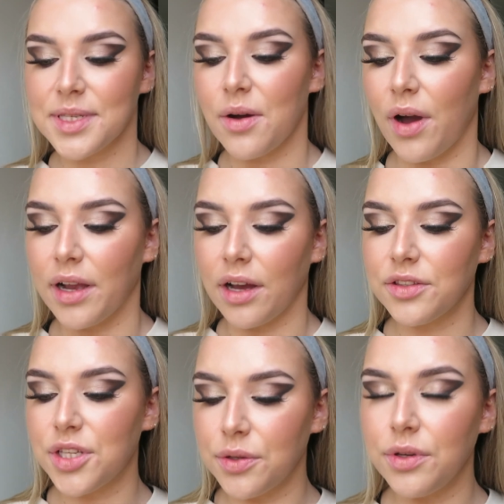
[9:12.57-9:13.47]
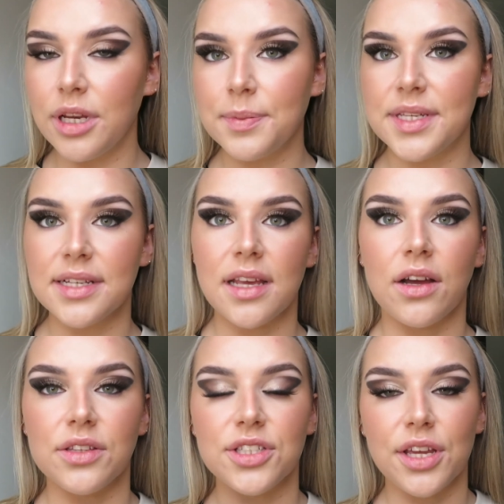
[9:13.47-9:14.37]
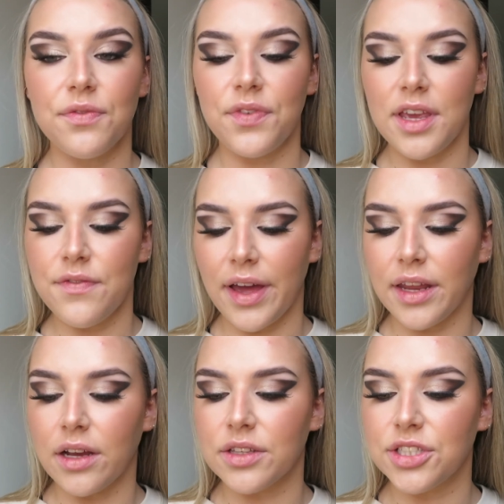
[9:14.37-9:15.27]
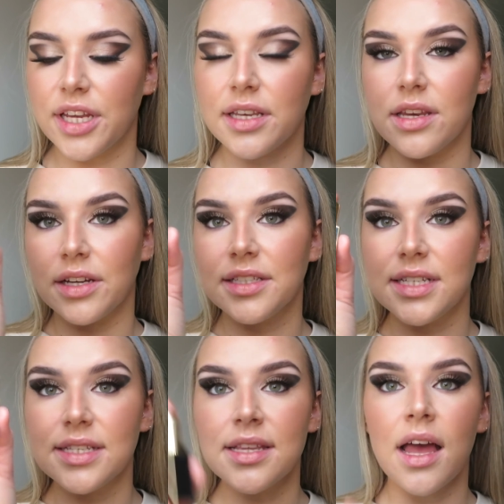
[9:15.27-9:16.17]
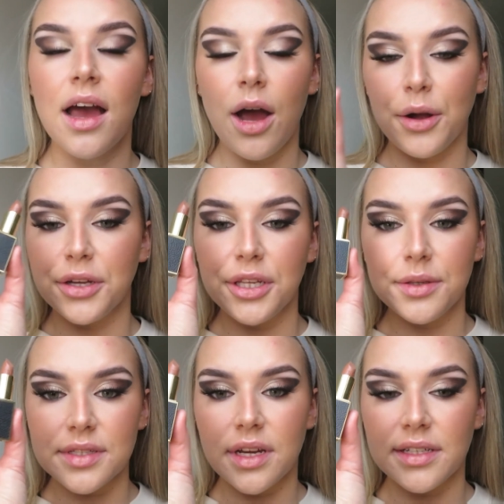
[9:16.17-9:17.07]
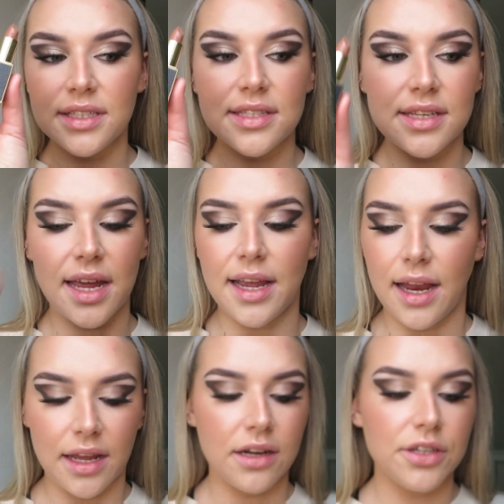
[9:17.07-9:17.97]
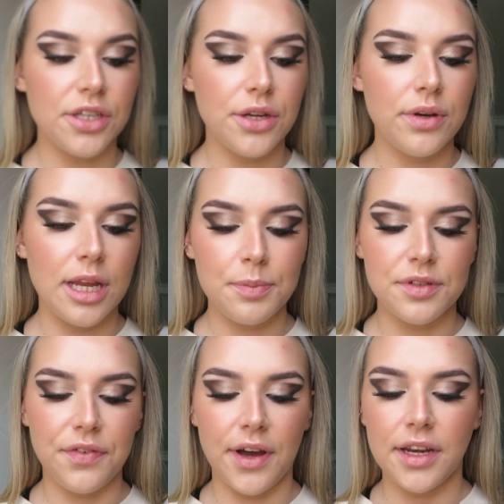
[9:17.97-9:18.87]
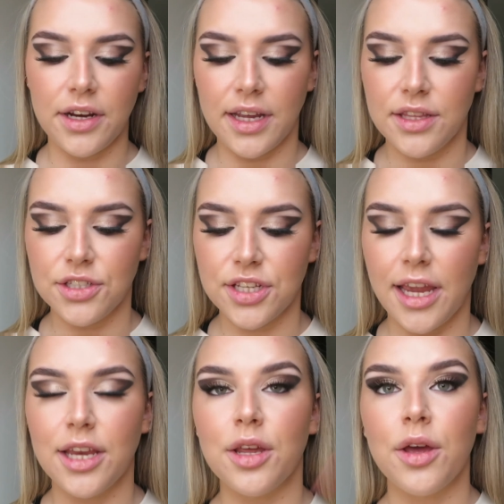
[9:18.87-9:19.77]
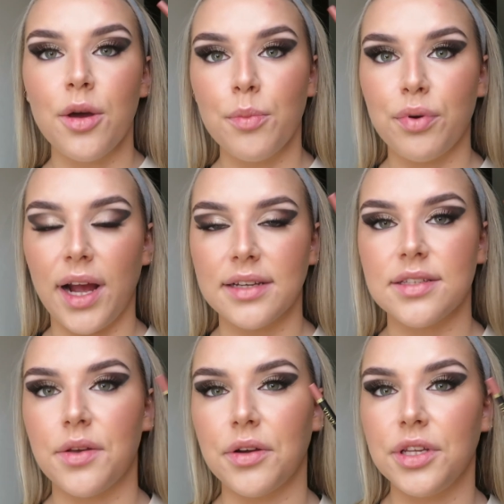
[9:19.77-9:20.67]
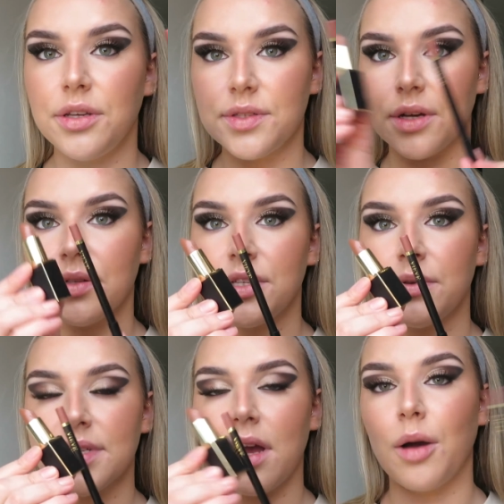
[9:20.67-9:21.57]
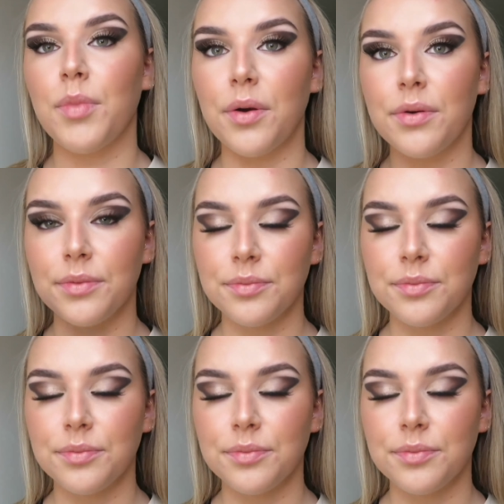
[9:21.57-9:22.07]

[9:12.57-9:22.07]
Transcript: So I got two new lipsticks. I got the shade Vieve and I got the shade 90s. I'm going to use 90s today, and I got a new lip definer in the shade Brat. So I'm going to use those two as a combo.